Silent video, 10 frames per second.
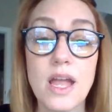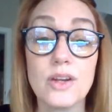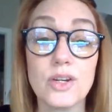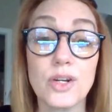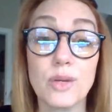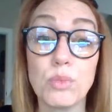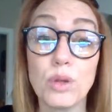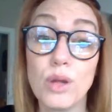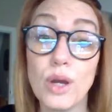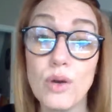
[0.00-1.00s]
And you're going to
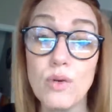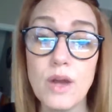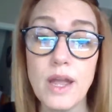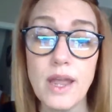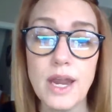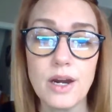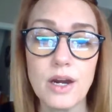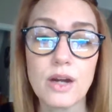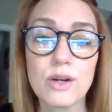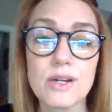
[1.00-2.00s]
blow
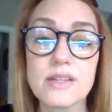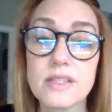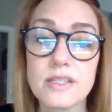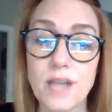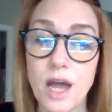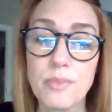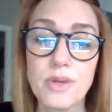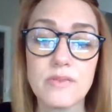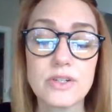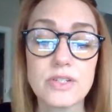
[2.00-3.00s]
air across the top
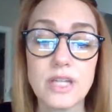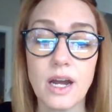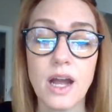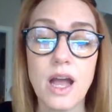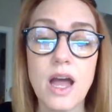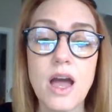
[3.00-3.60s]
of your tongue.